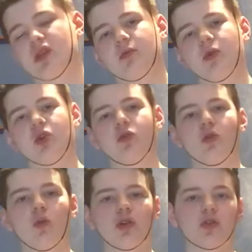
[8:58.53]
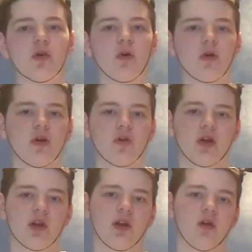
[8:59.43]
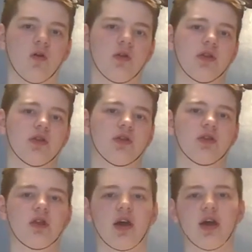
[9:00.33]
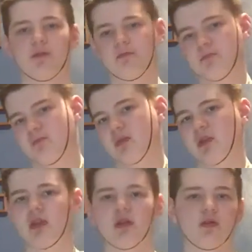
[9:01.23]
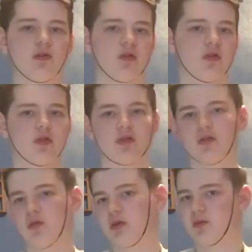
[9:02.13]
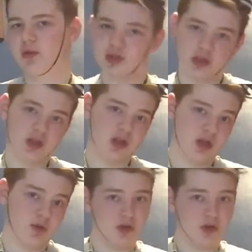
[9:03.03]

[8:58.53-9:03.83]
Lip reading: But due to what's going on right now is that, don't want to mention it again